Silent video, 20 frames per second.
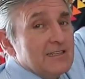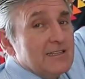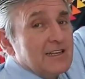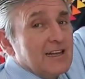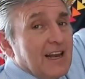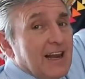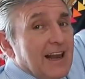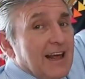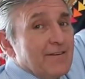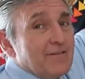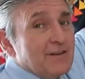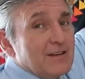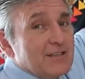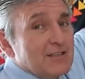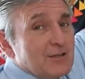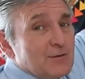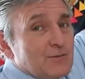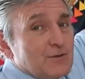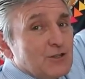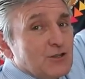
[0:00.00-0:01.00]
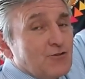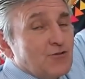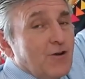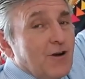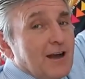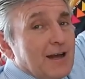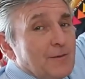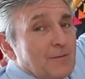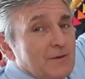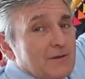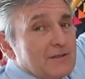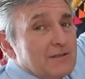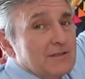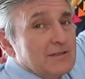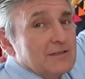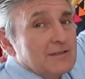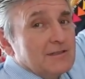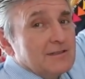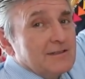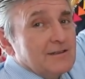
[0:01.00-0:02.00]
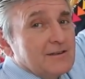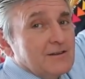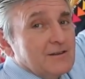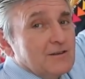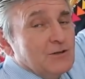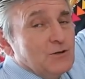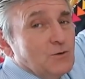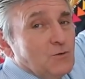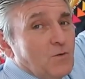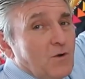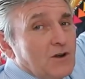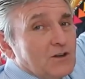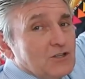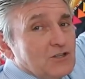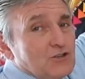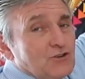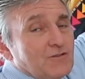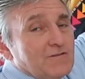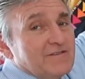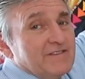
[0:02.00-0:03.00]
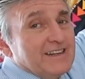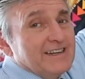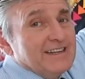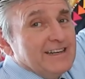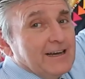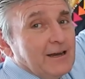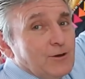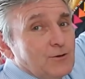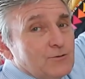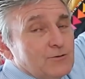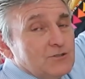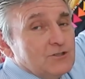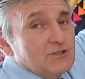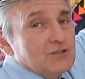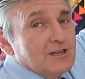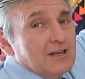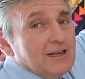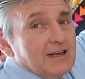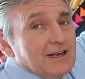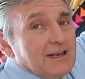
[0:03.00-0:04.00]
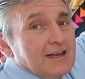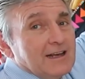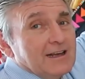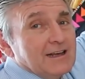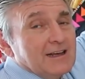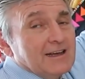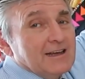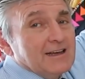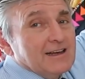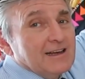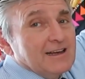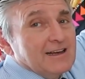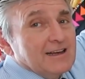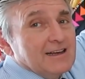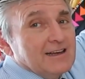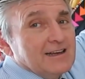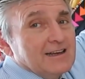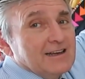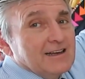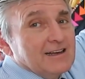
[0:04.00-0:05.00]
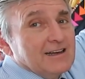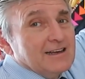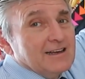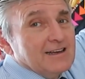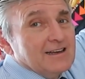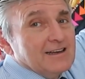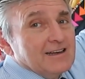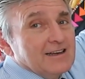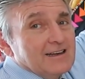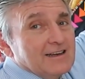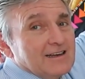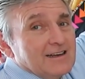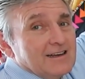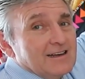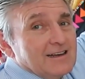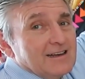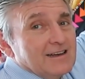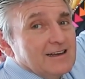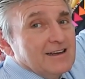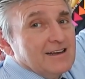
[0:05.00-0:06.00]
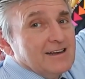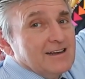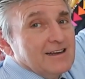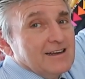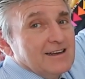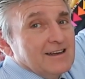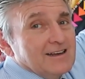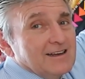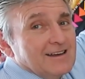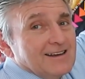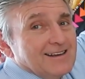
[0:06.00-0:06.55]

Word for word: these clever subscribers who watch your videos. Yeah, but they're looking at me and saying, what the heck are you doing?